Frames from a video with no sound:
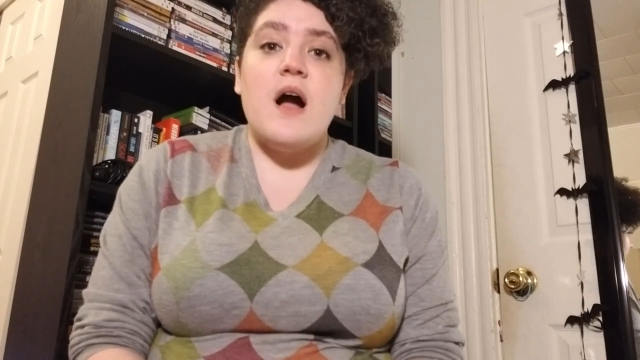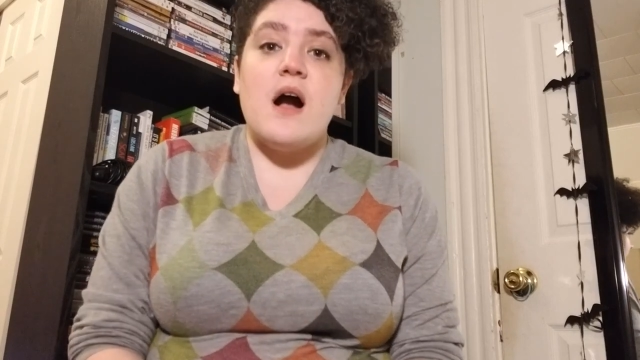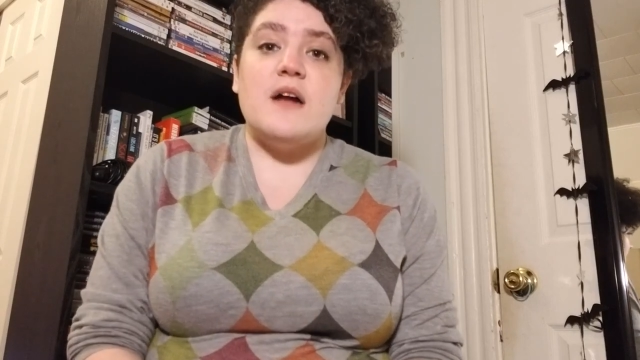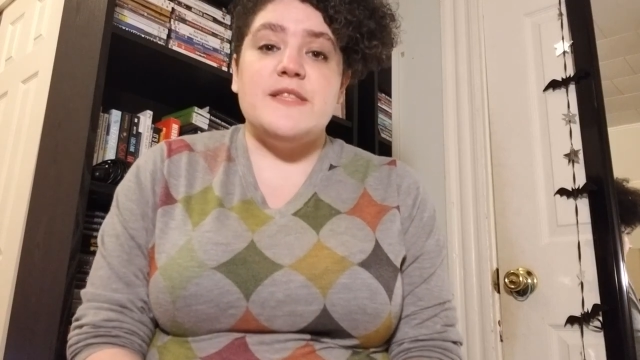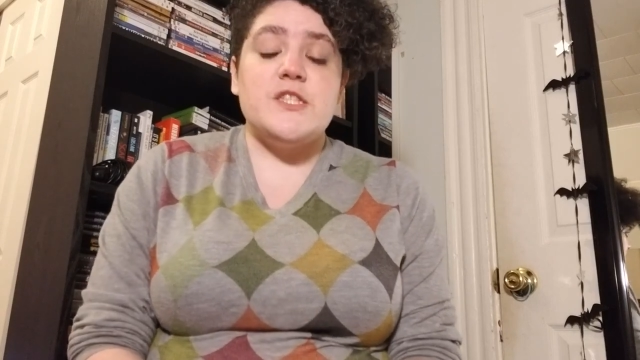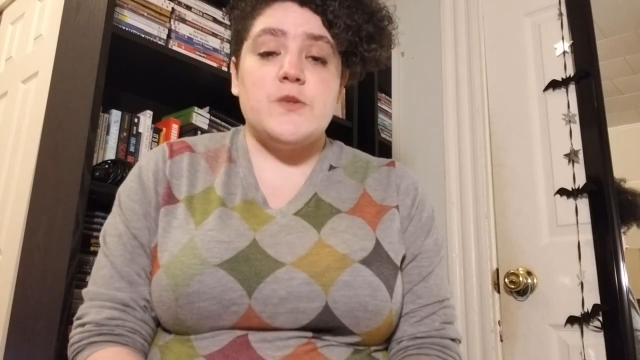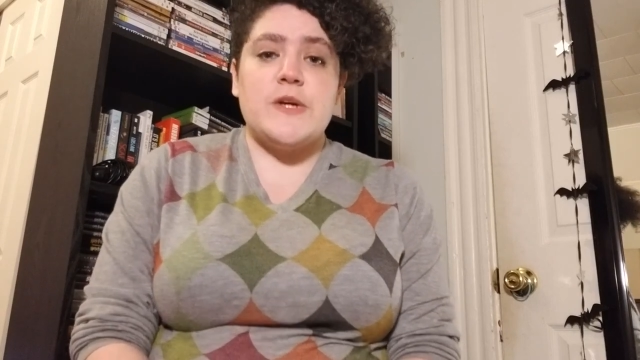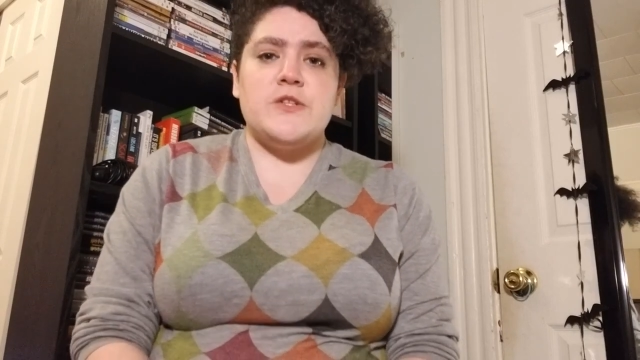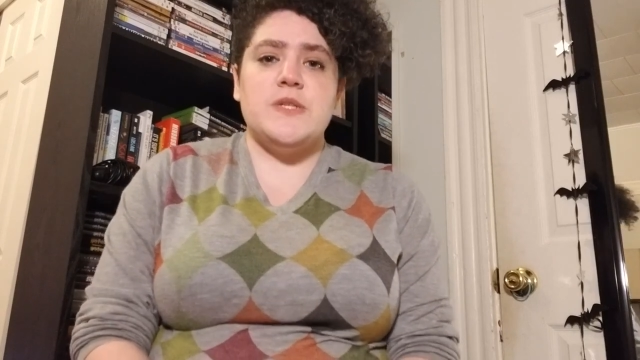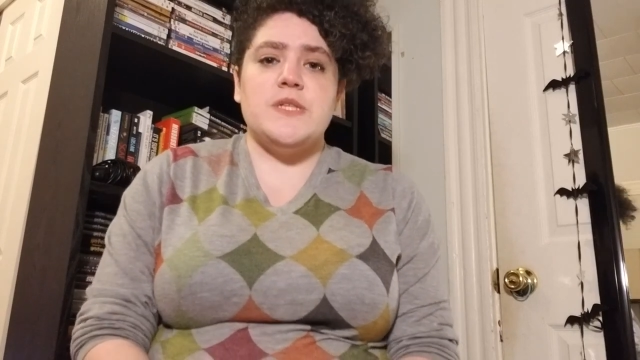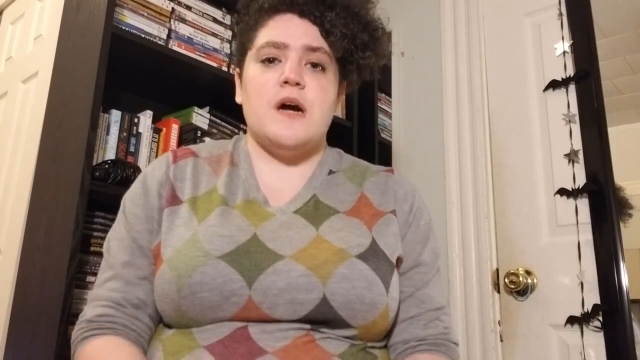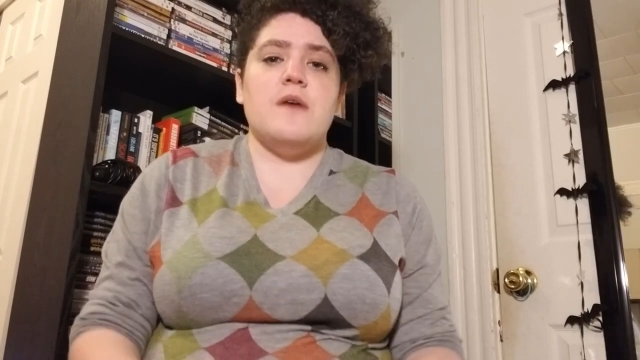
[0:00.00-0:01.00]
are these
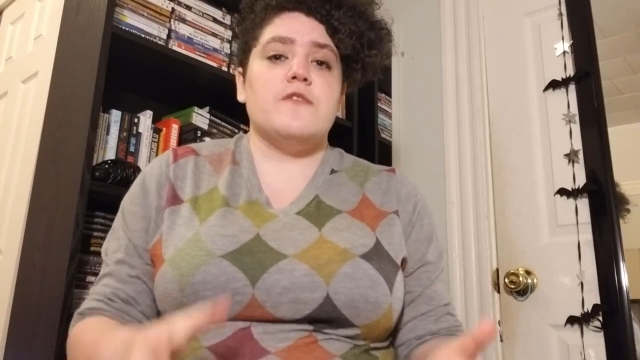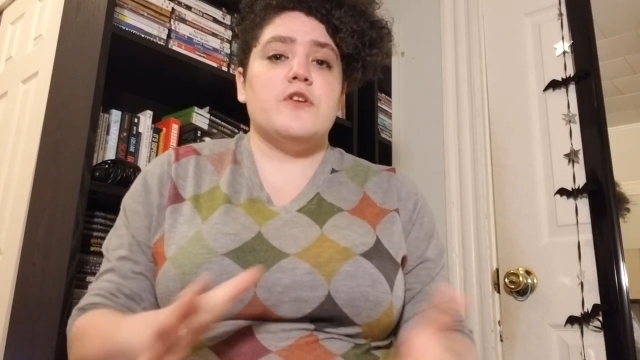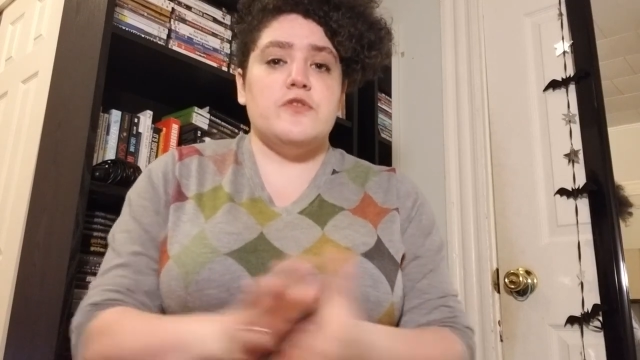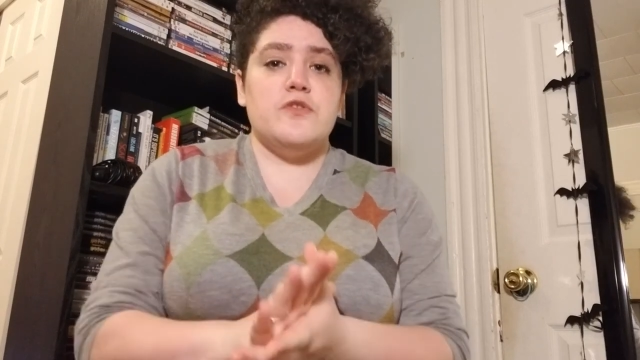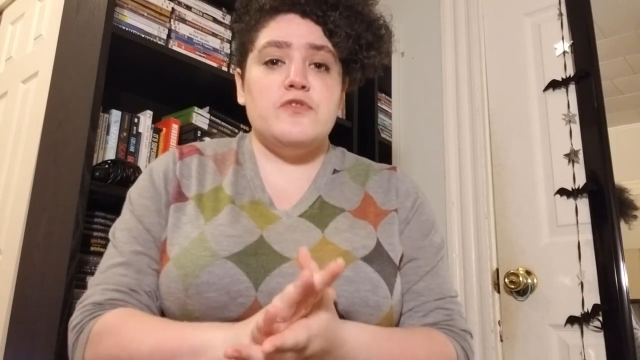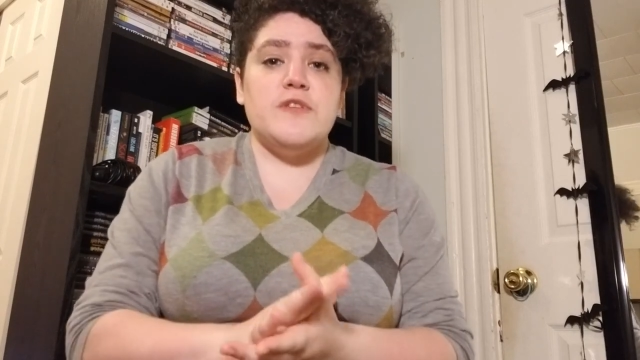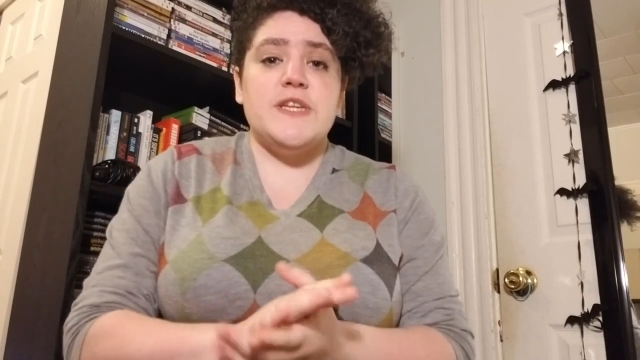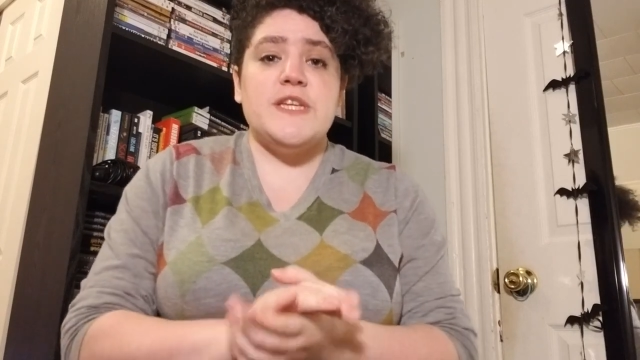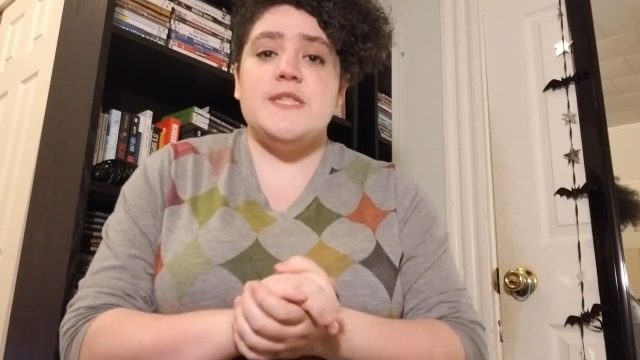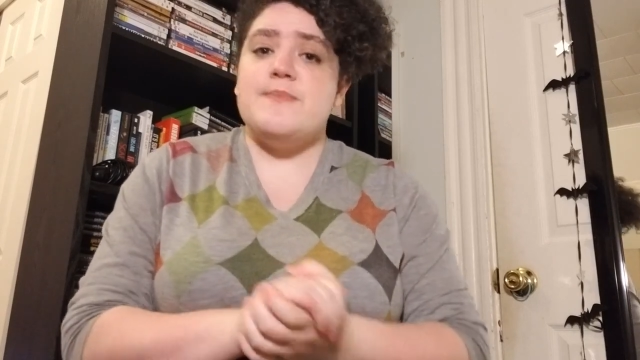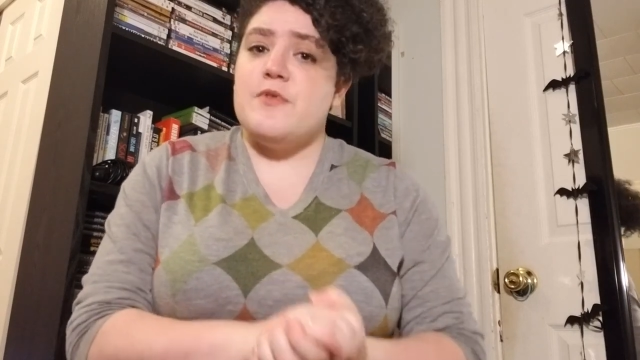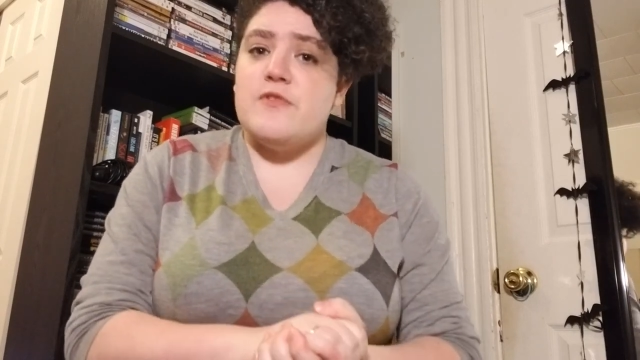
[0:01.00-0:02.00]
questions of
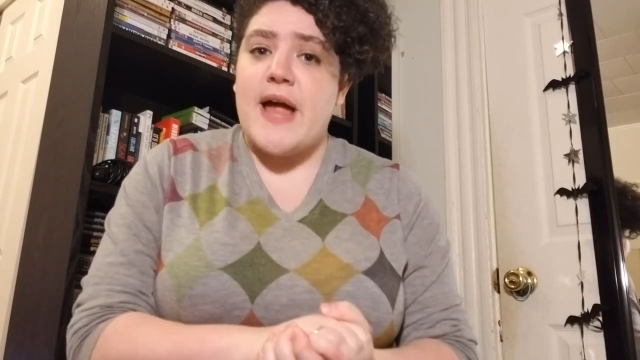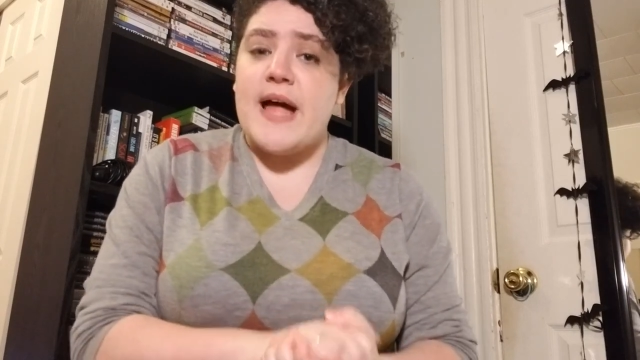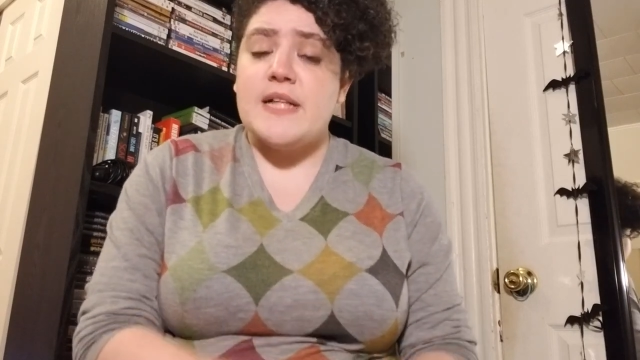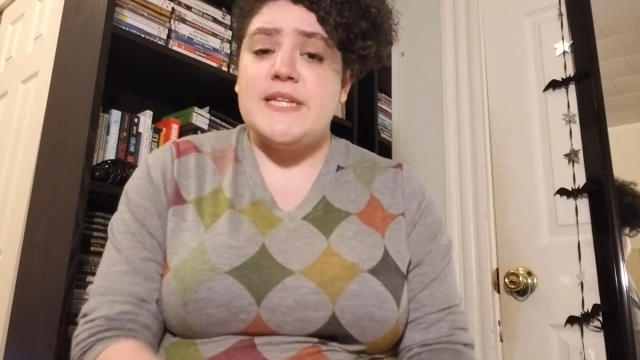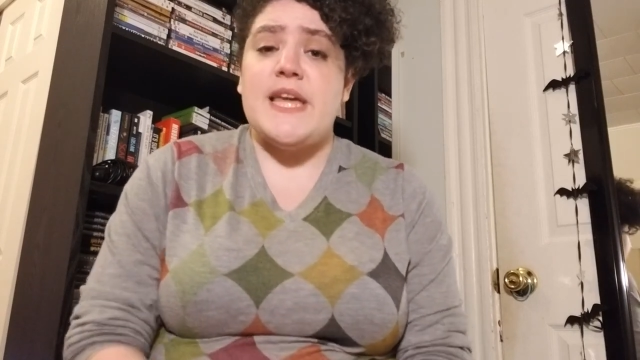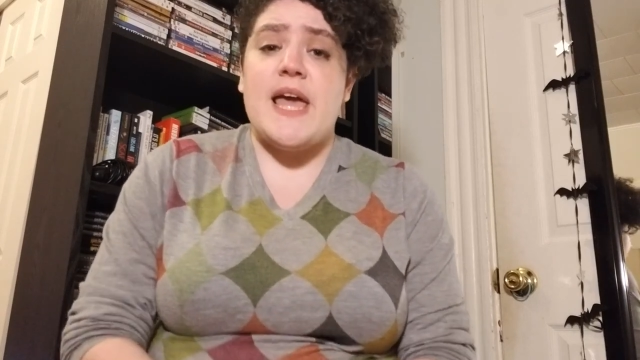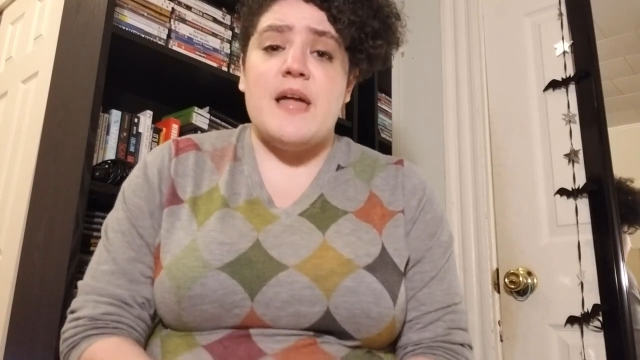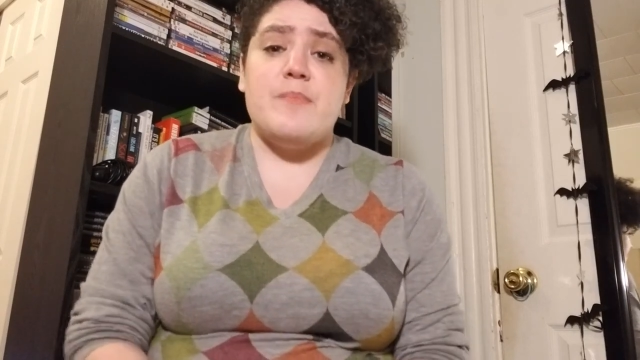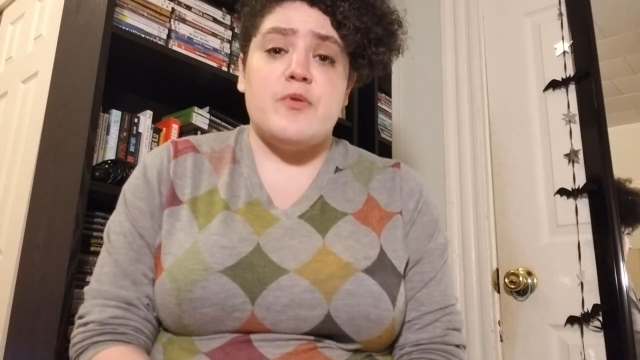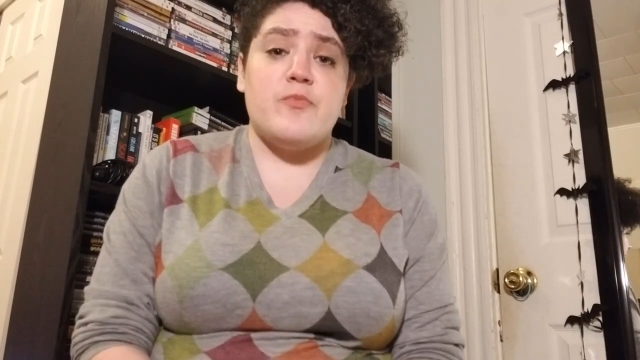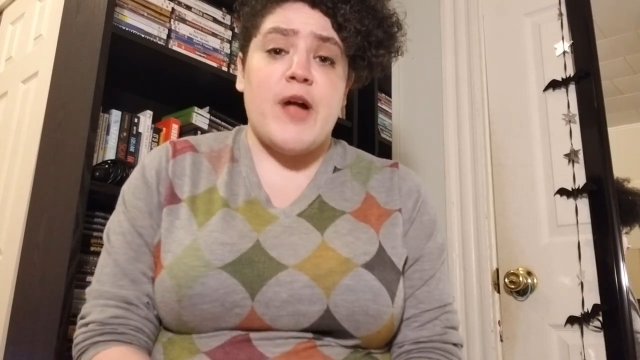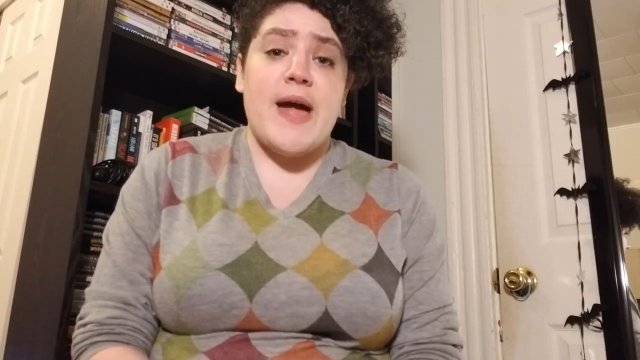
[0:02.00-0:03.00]
crudeness, morality, and
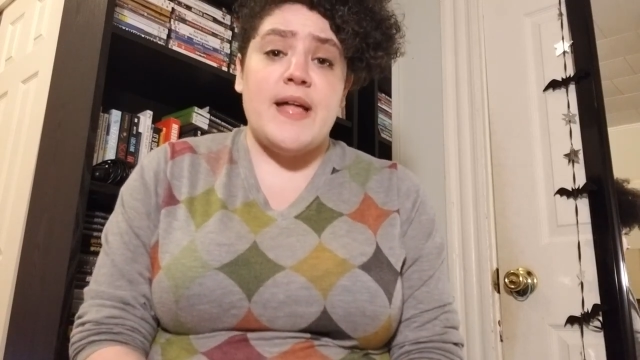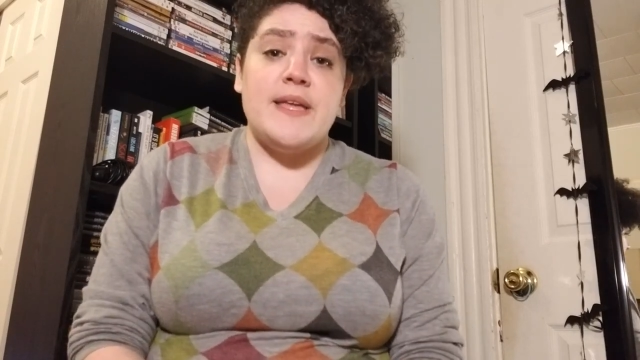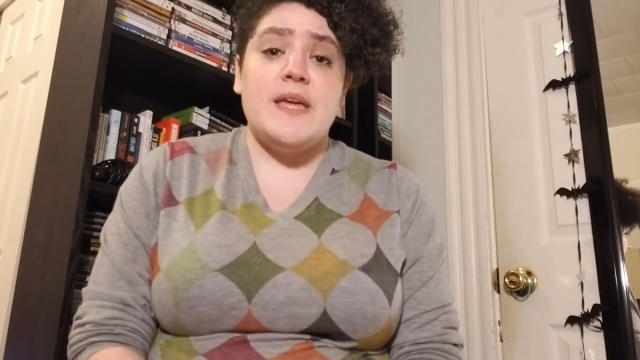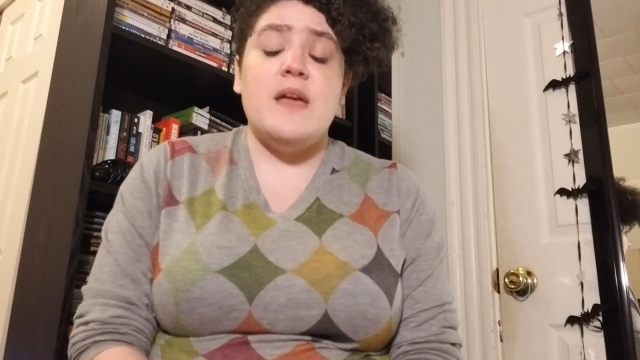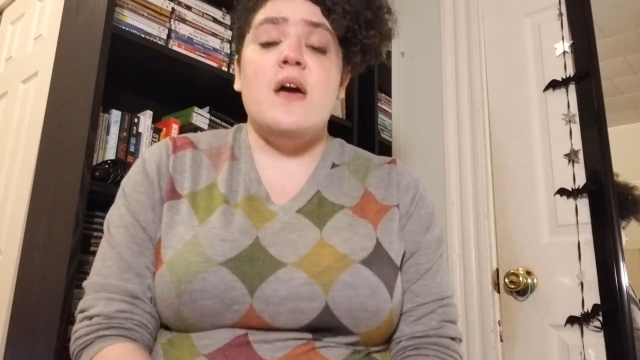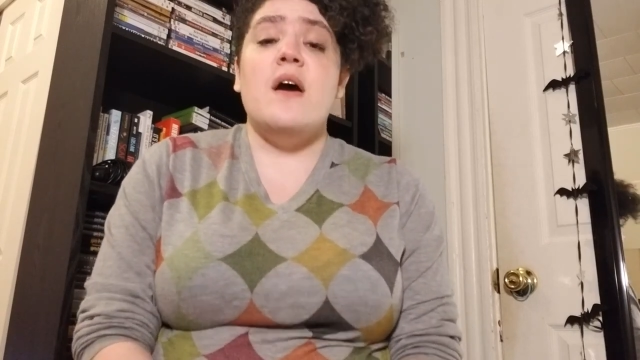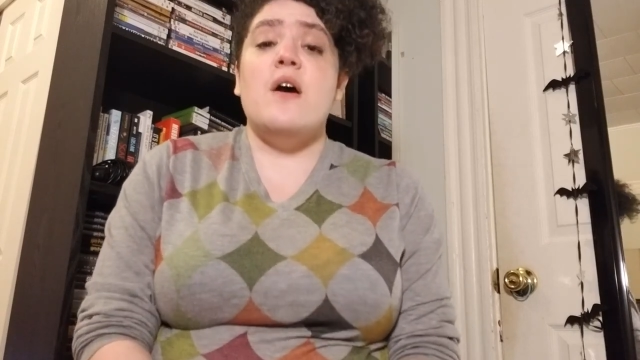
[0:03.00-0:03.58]
propriety.